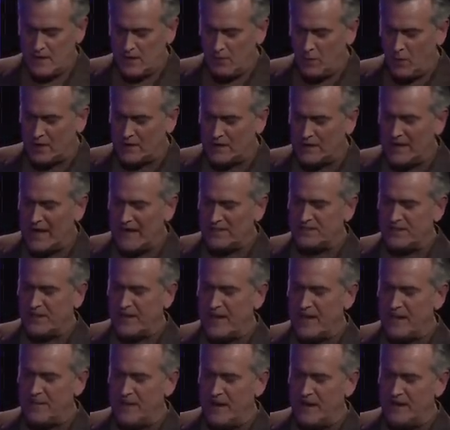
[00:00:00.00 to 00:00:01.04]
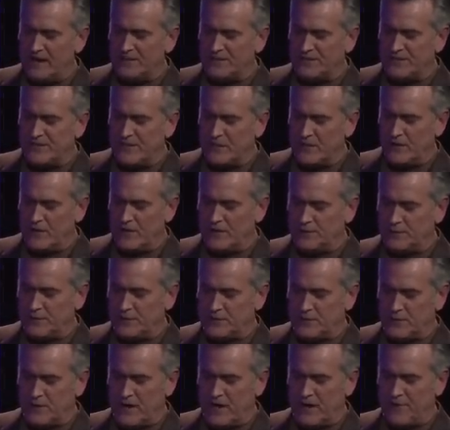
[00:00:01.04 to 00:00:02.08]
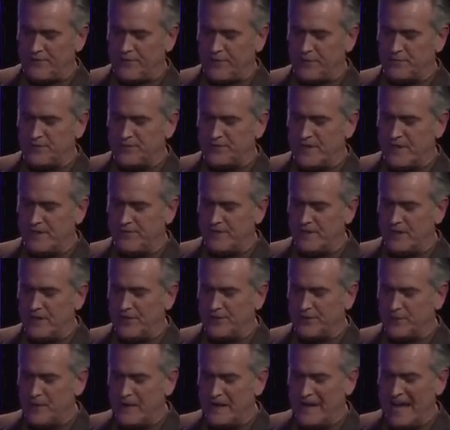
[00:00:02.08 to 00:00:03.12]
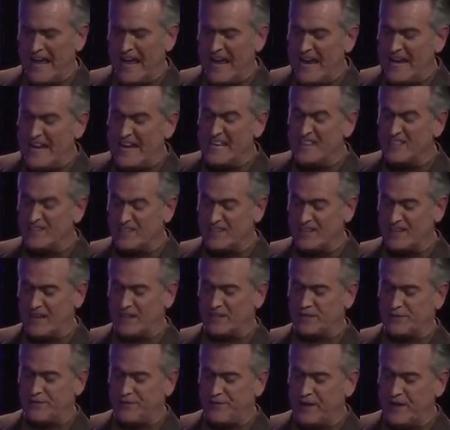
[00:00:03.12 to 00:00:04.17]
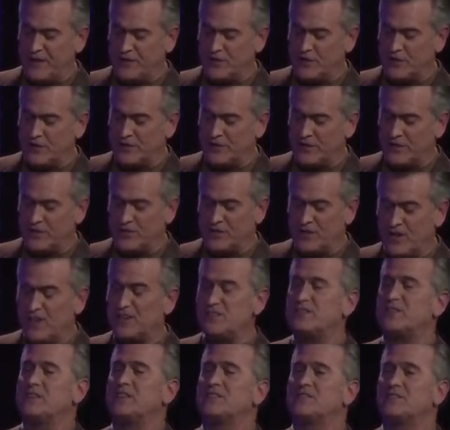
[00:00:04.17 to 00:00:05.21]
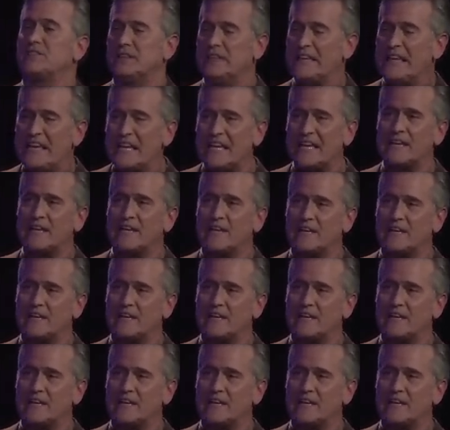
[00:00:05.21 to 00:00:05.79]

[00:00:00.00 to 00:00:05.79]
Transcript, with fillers: What classic animated series, which ran from 73 to 86, featured the Justice League?